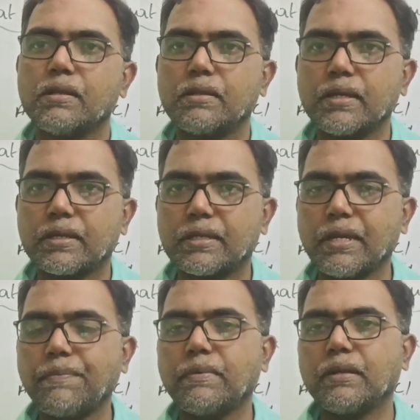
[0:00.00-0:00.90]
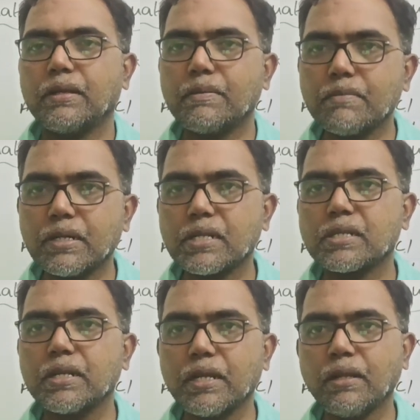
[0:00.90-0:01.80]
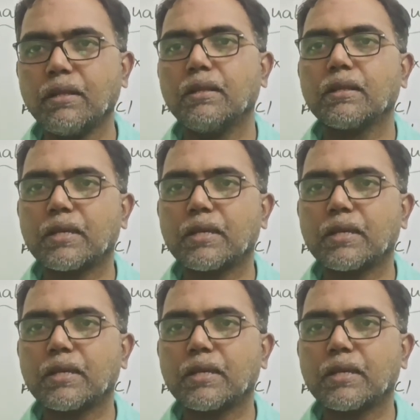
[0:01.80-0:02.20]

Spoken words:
they kept immersed in